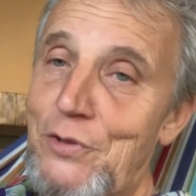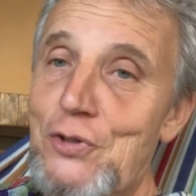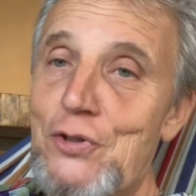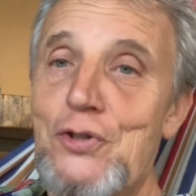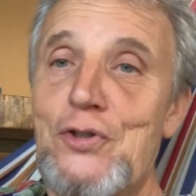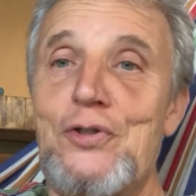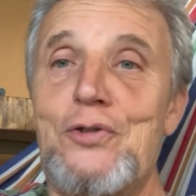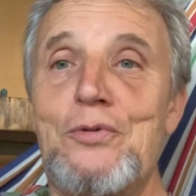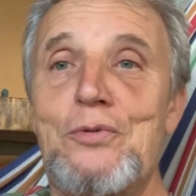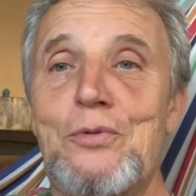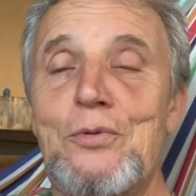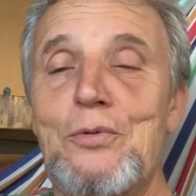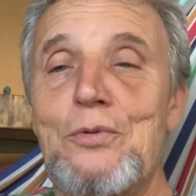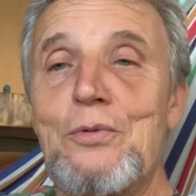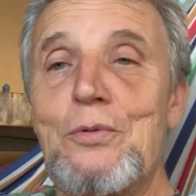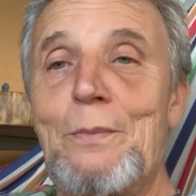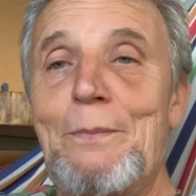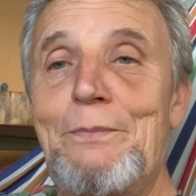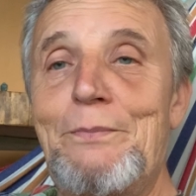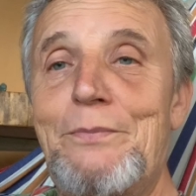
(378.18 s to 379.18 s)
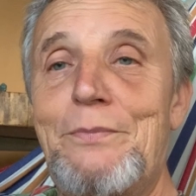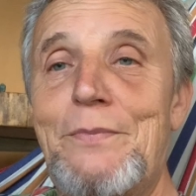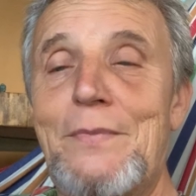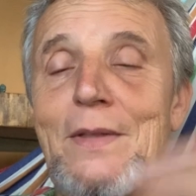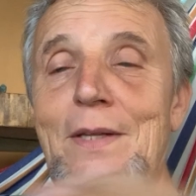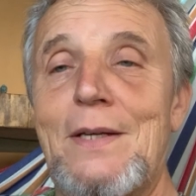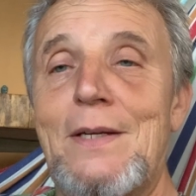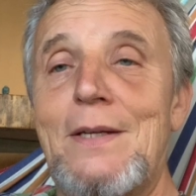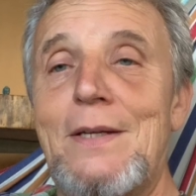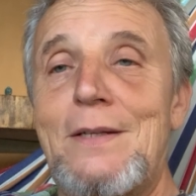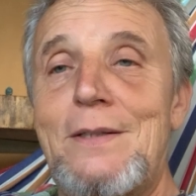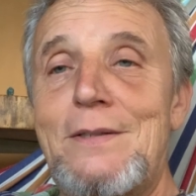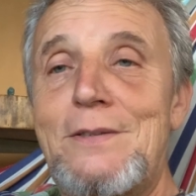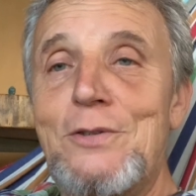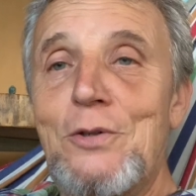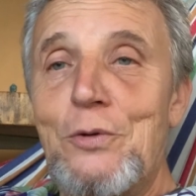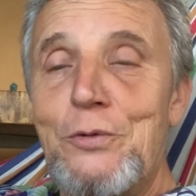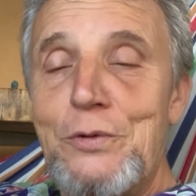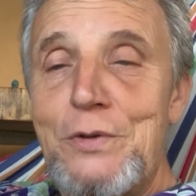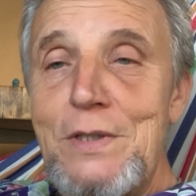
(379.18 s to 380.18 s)
you
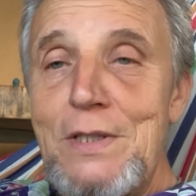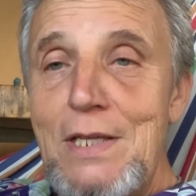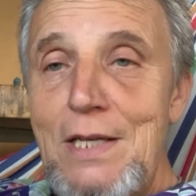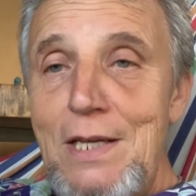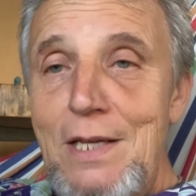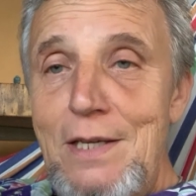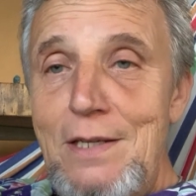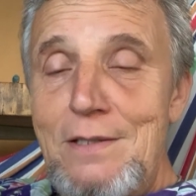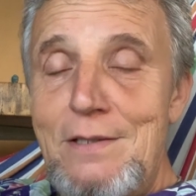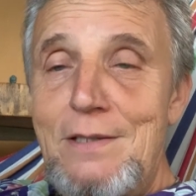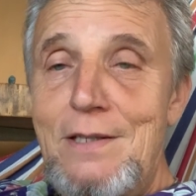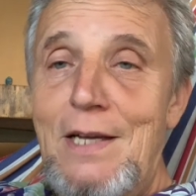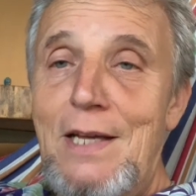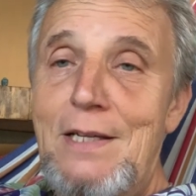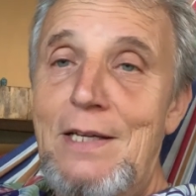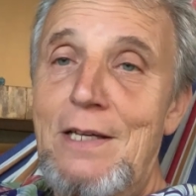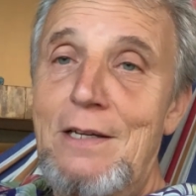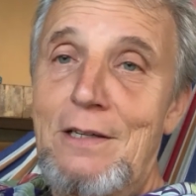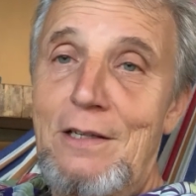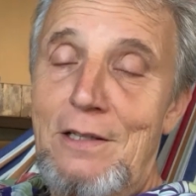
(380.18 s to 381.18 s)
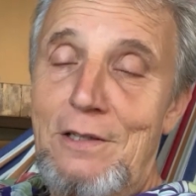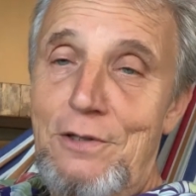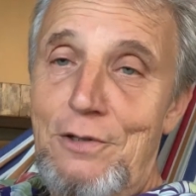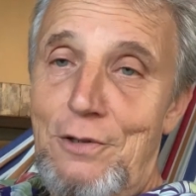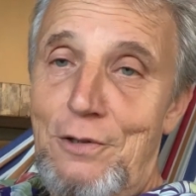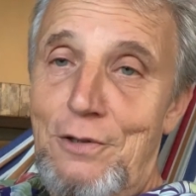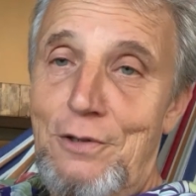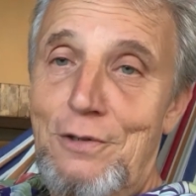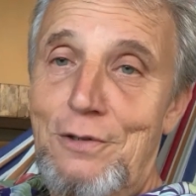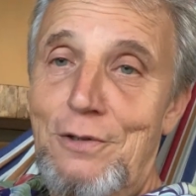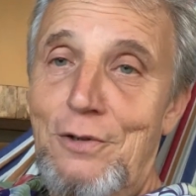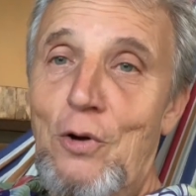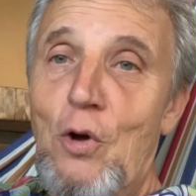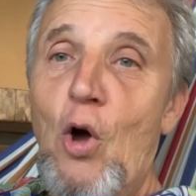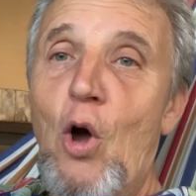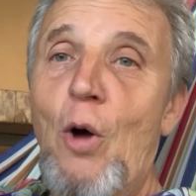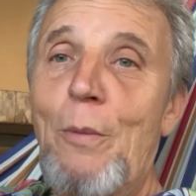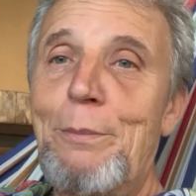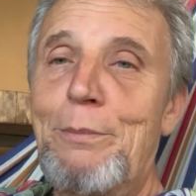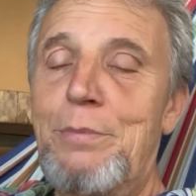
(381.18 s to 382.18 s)
don't need any other
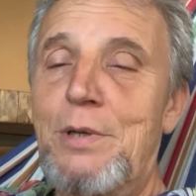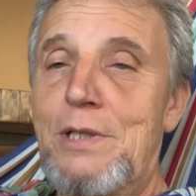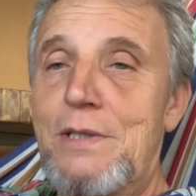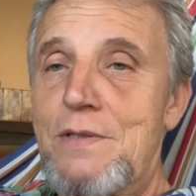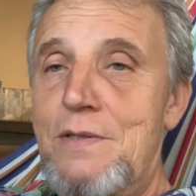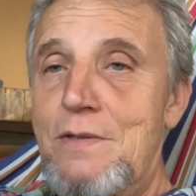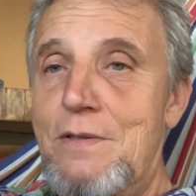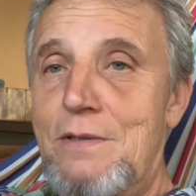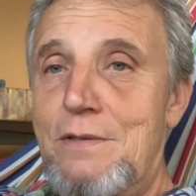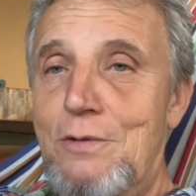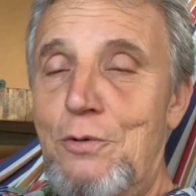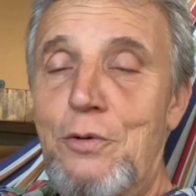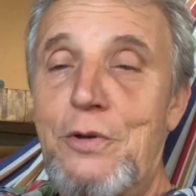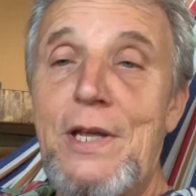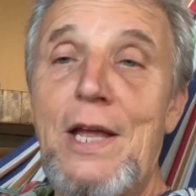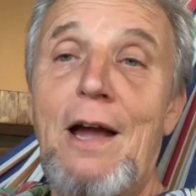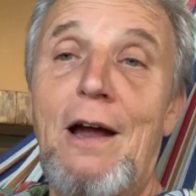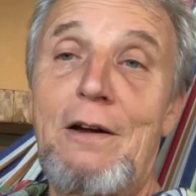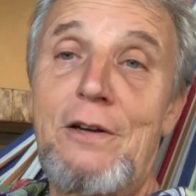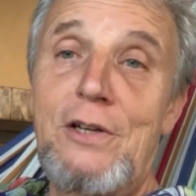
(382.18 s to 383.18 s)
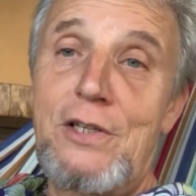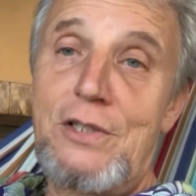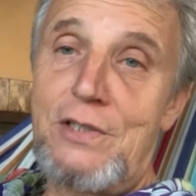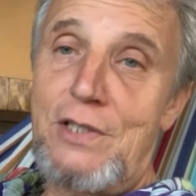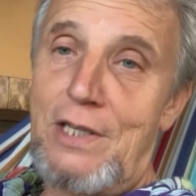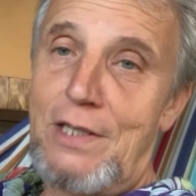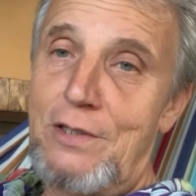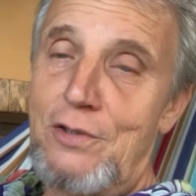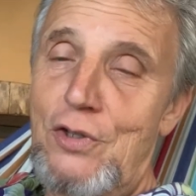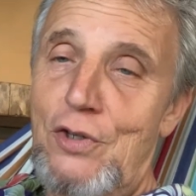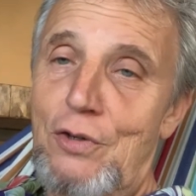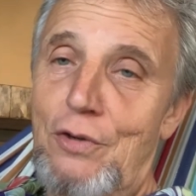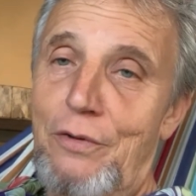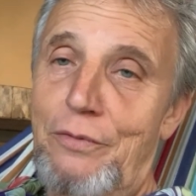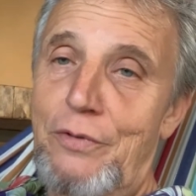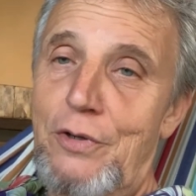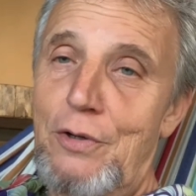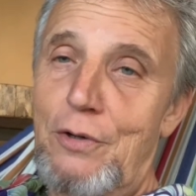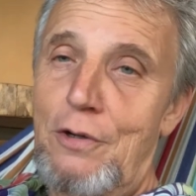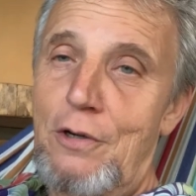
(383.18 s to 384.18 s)
compass or the architecture of
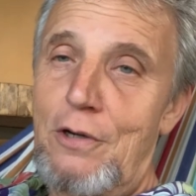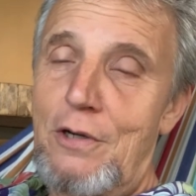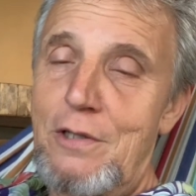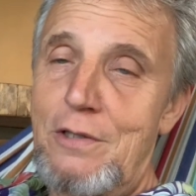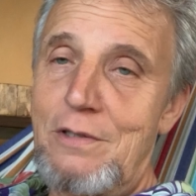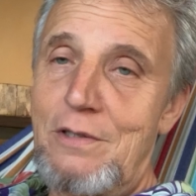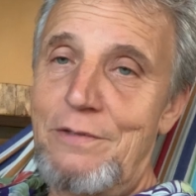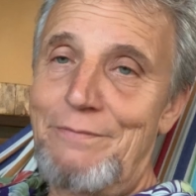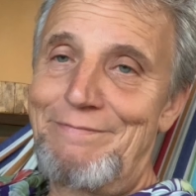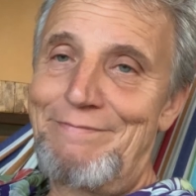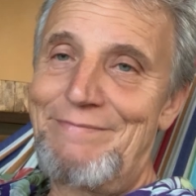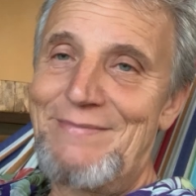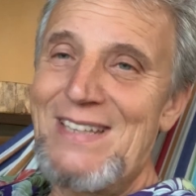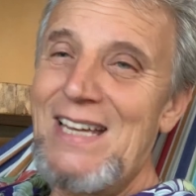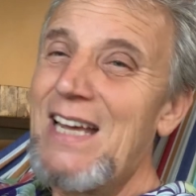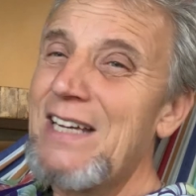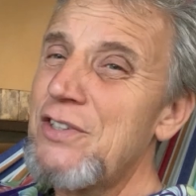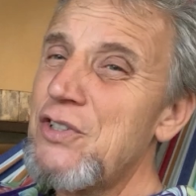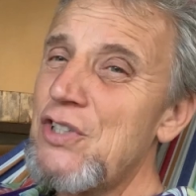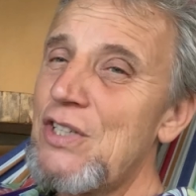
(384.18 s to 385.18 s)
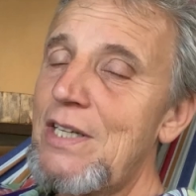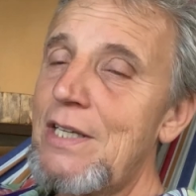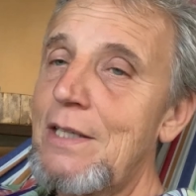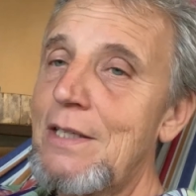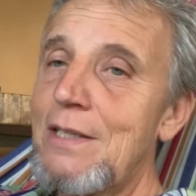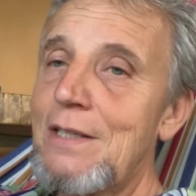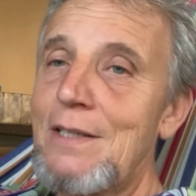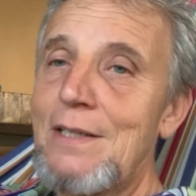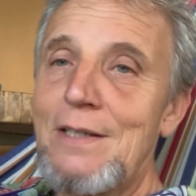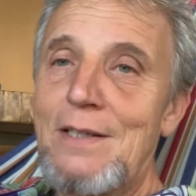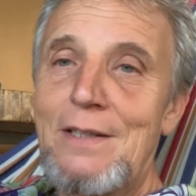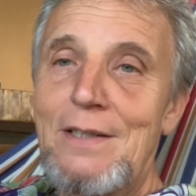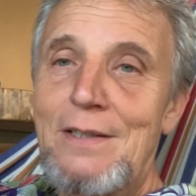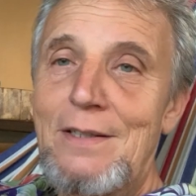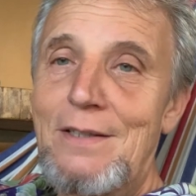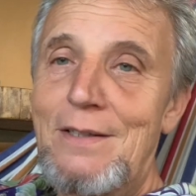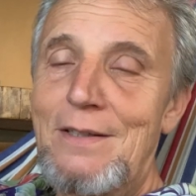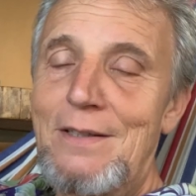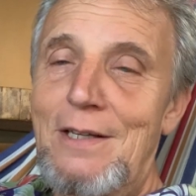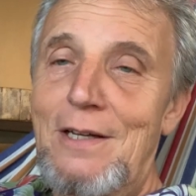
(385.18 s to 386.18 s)
your heart. Actually,
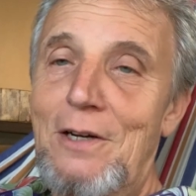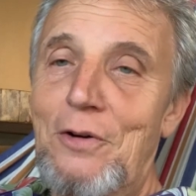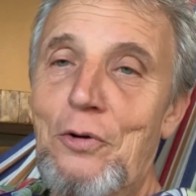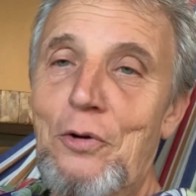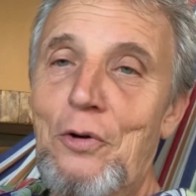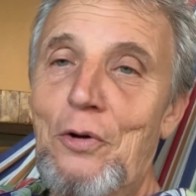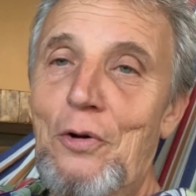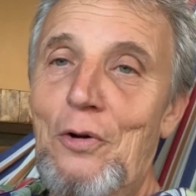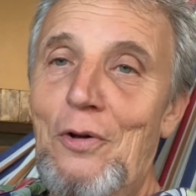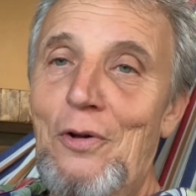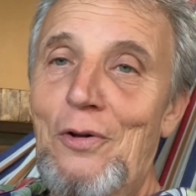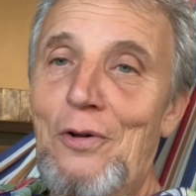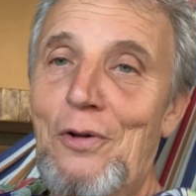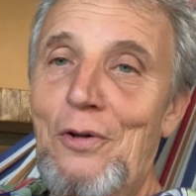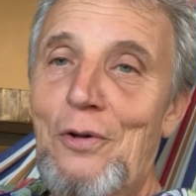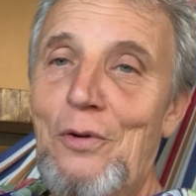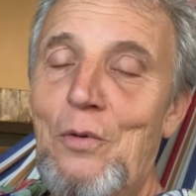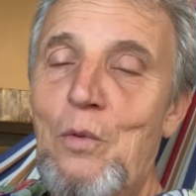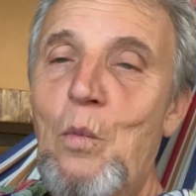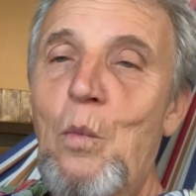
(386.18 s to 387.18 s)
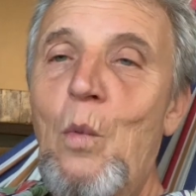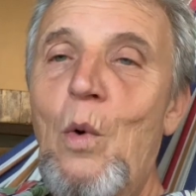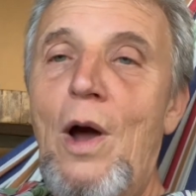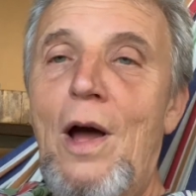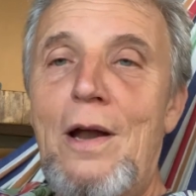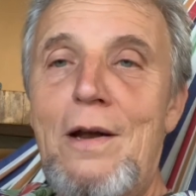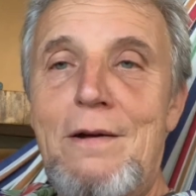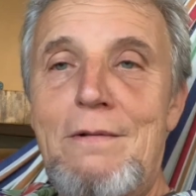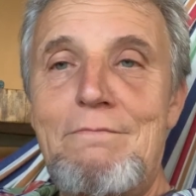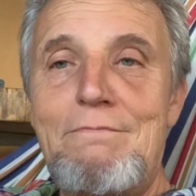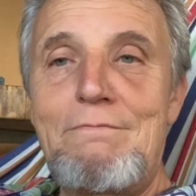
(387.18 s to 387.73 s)
they are all one.